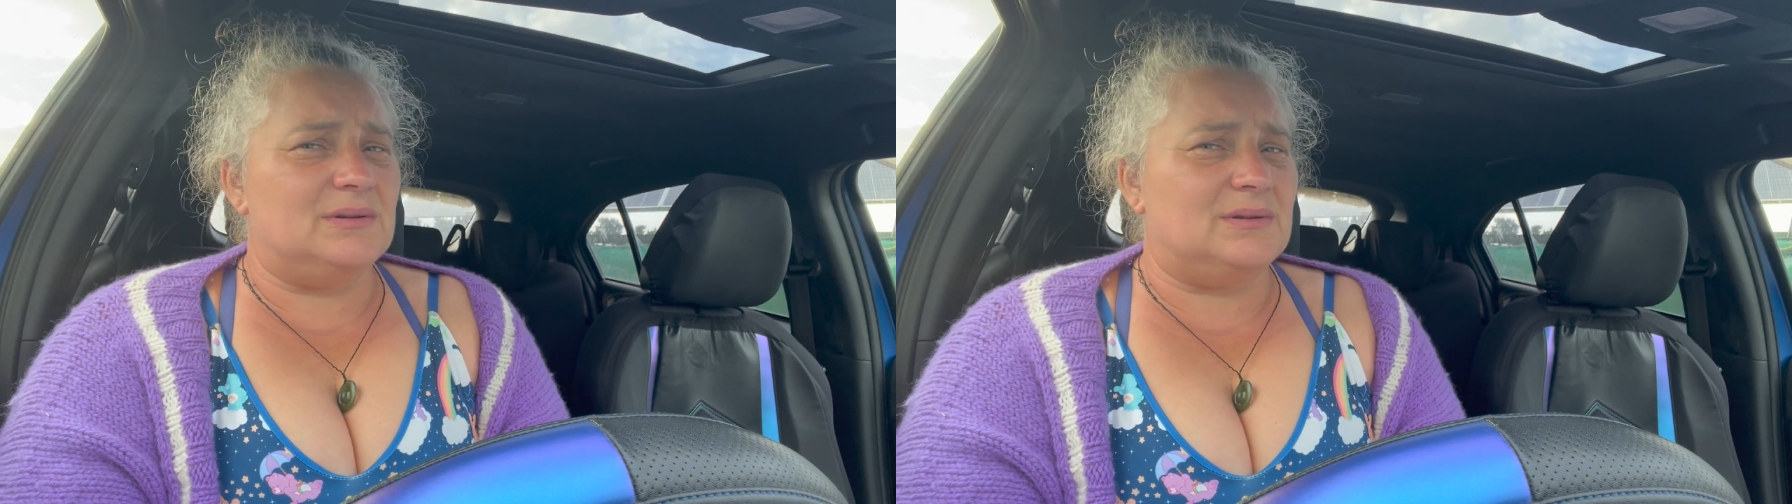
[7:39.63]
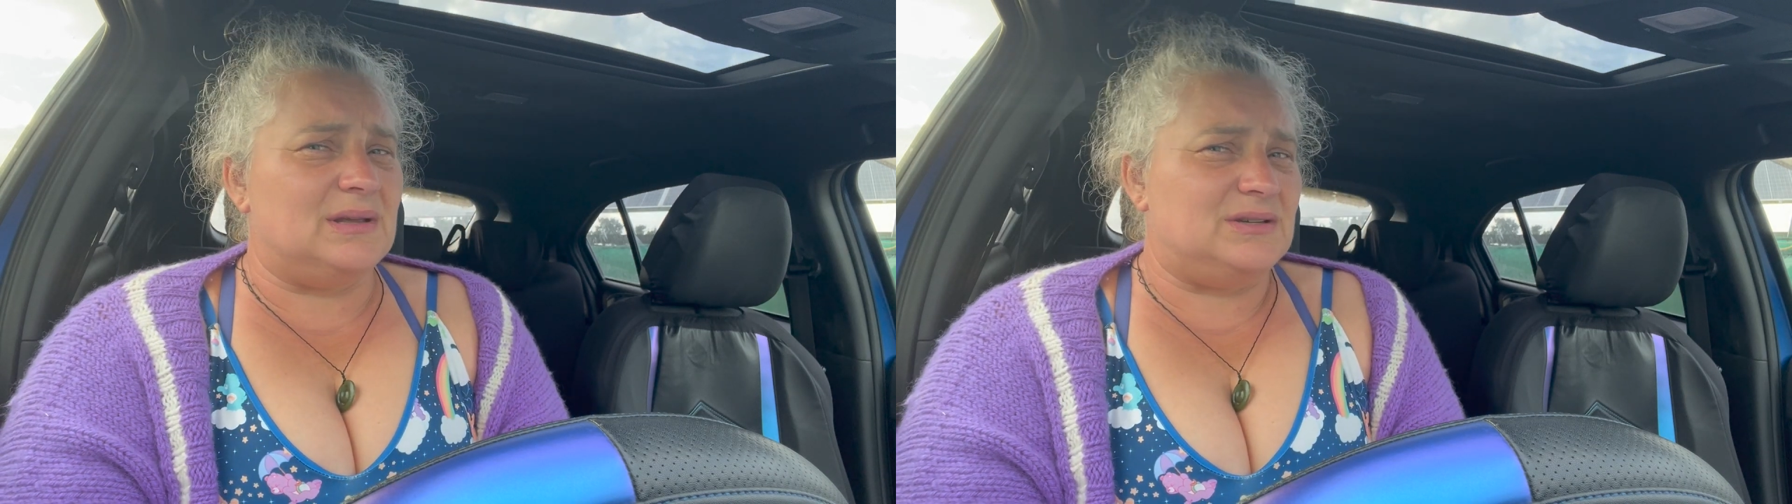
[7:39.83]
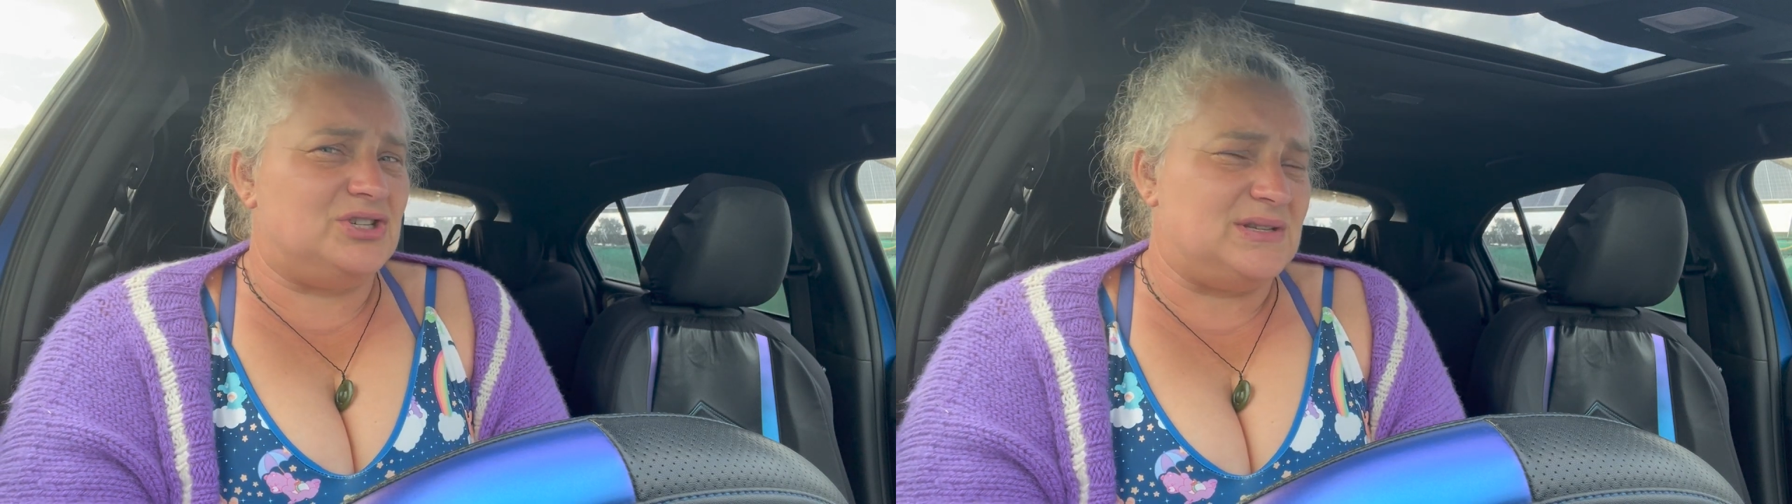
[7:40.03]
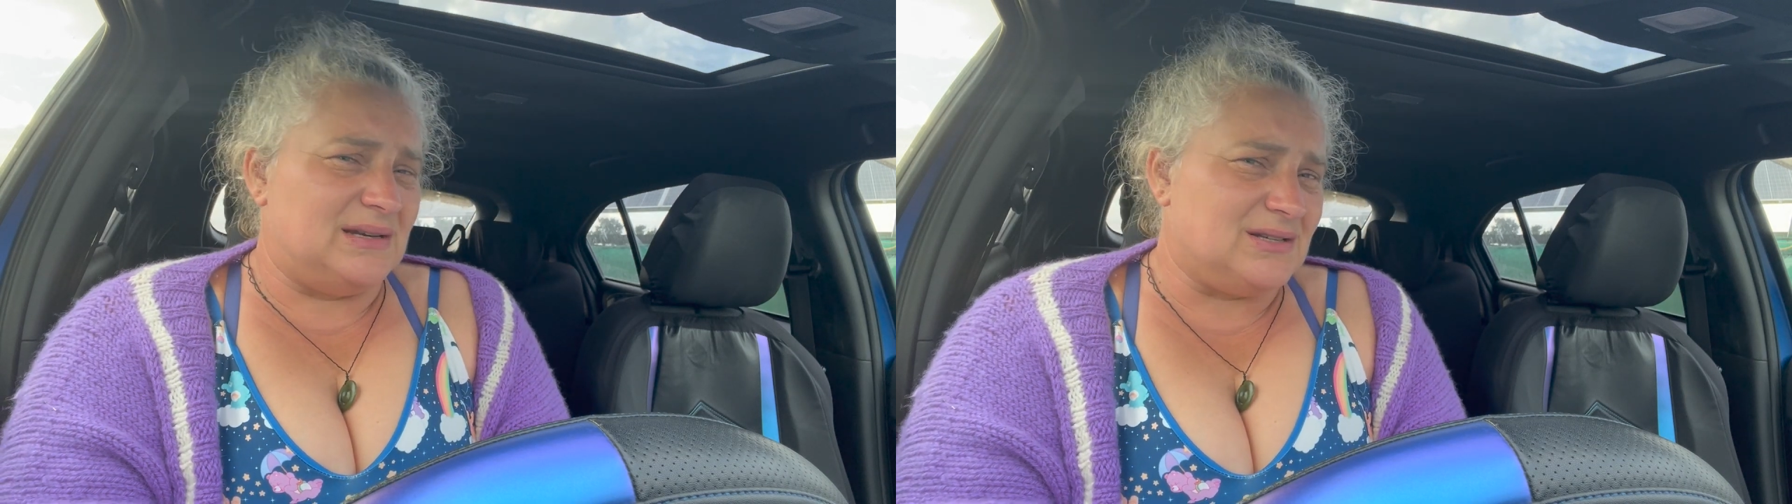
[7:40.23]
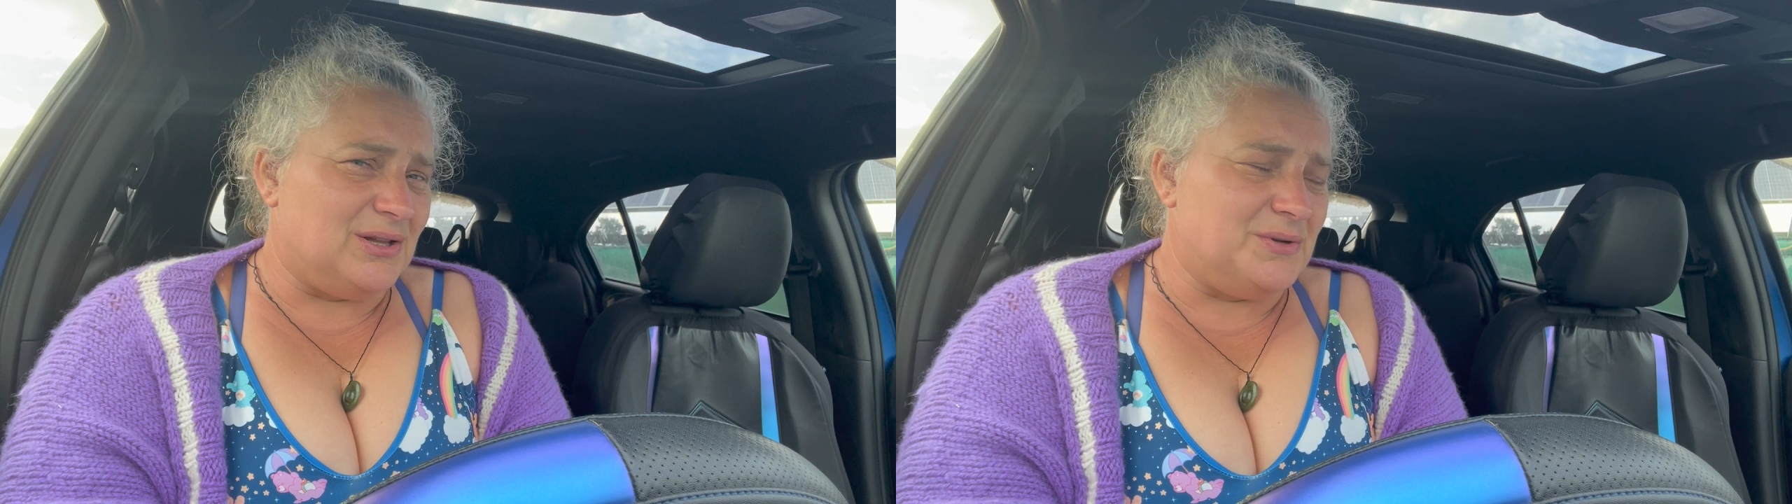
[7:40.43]
that she's
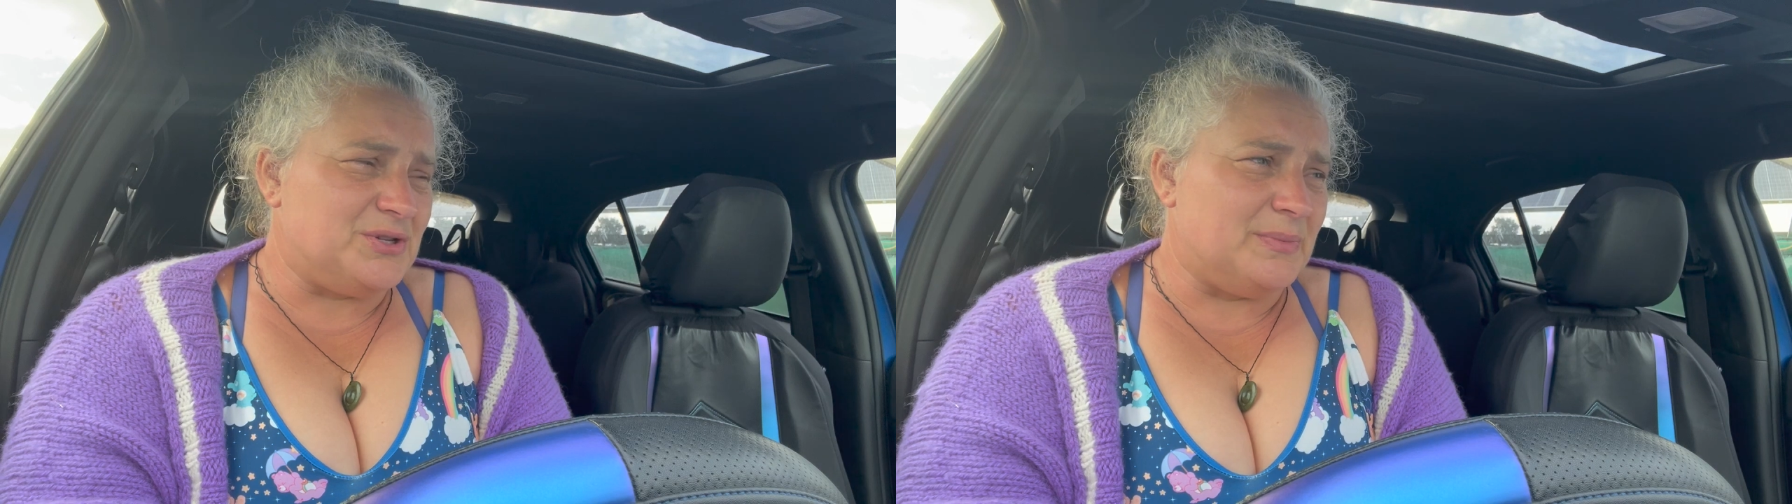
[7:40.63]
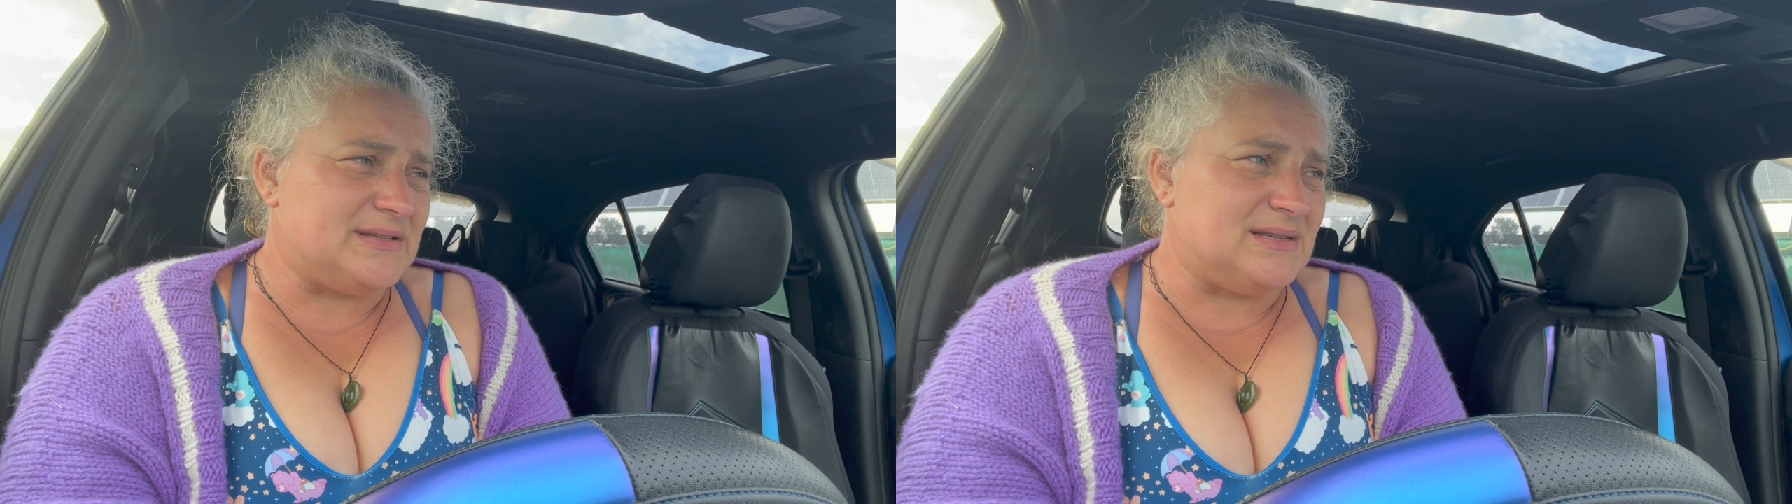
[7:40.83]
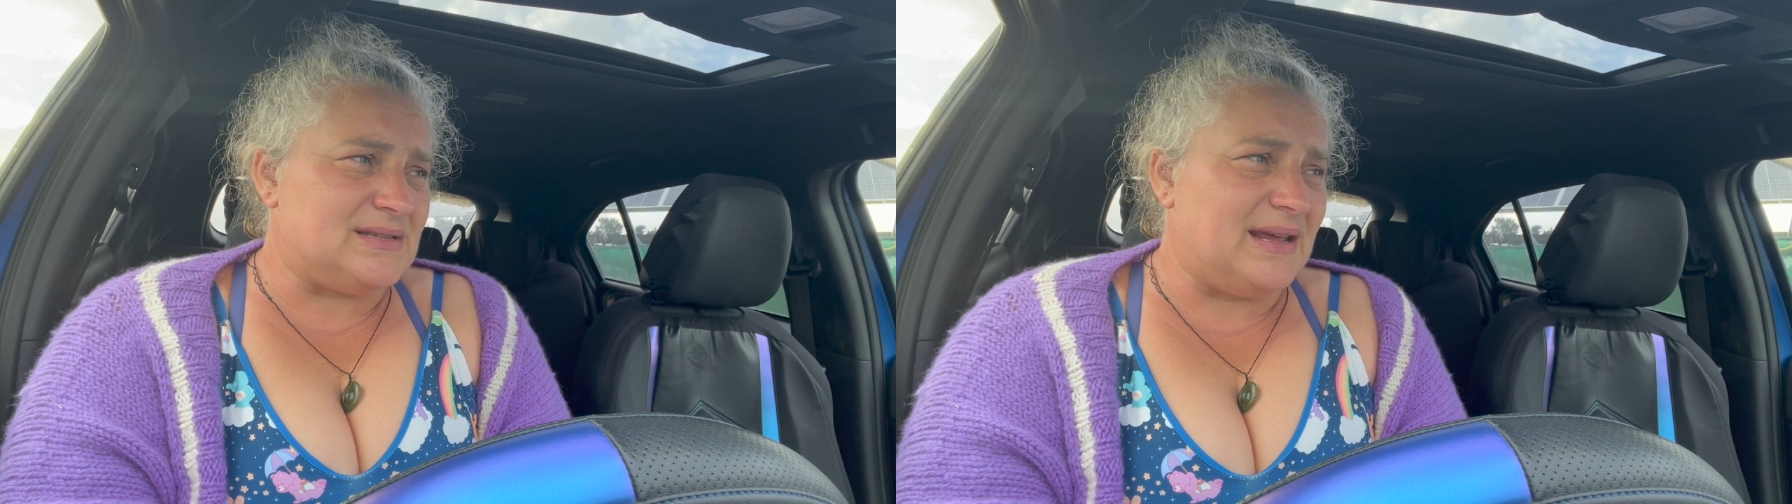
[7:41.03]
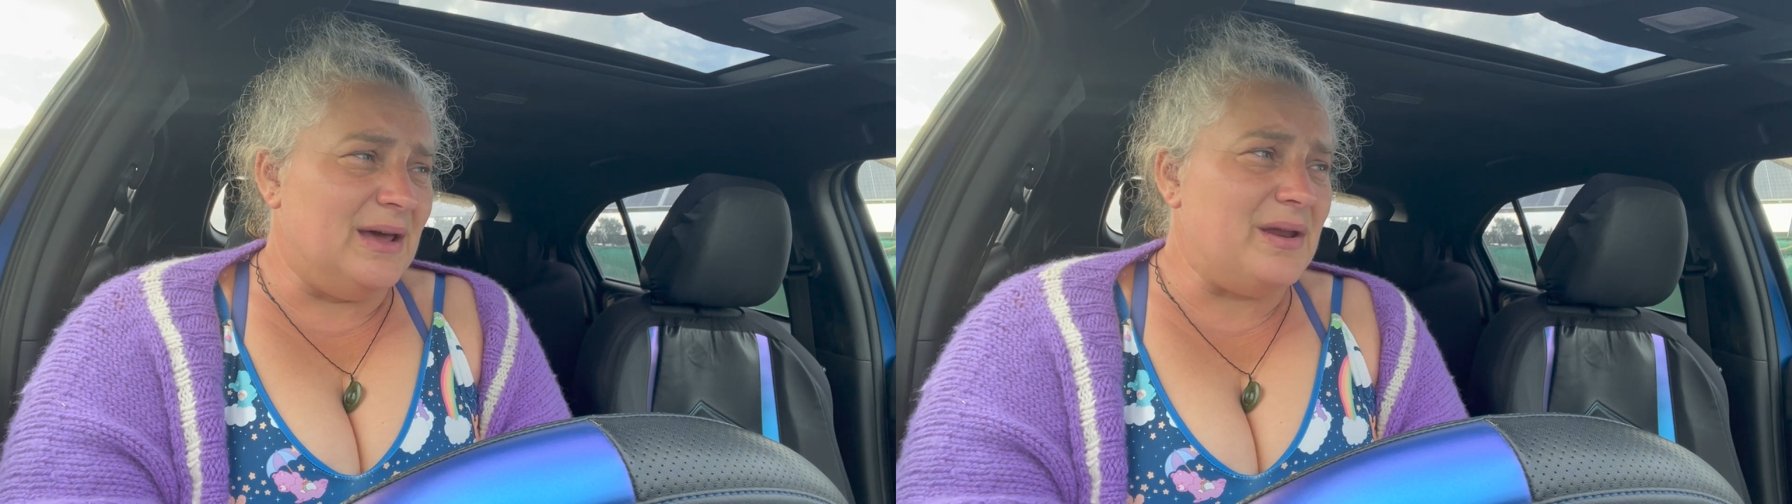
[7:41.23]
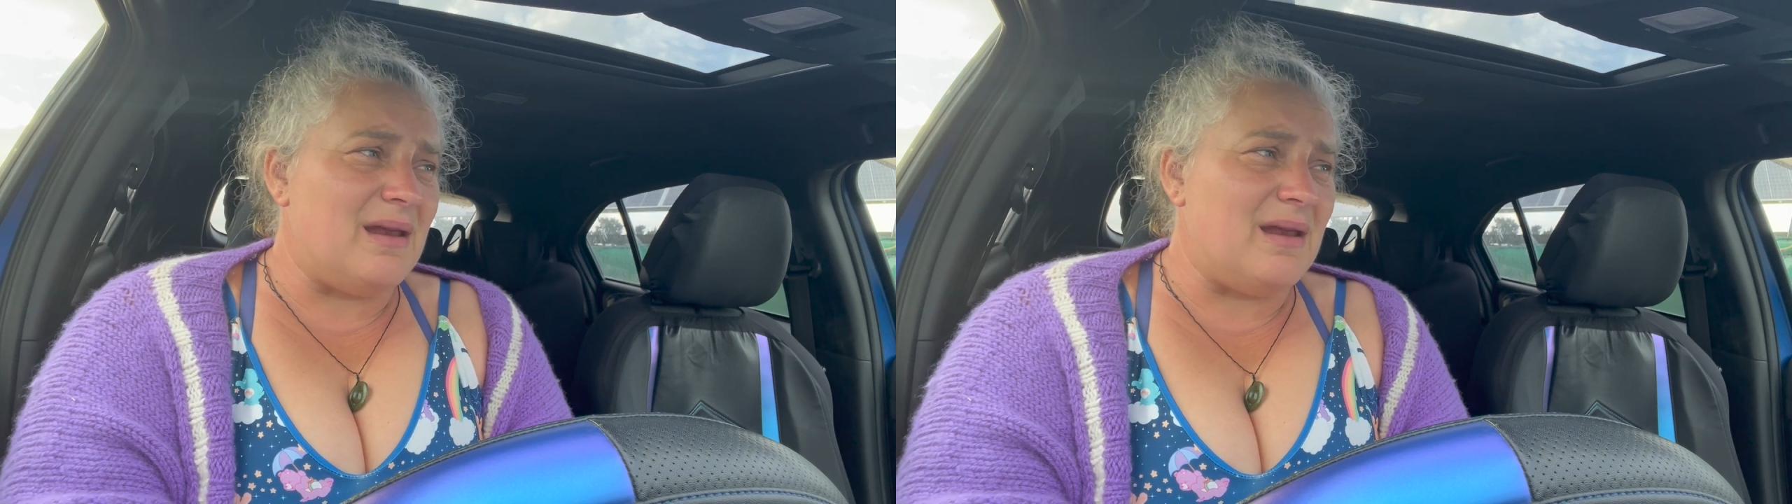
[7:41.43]
had to close her business down,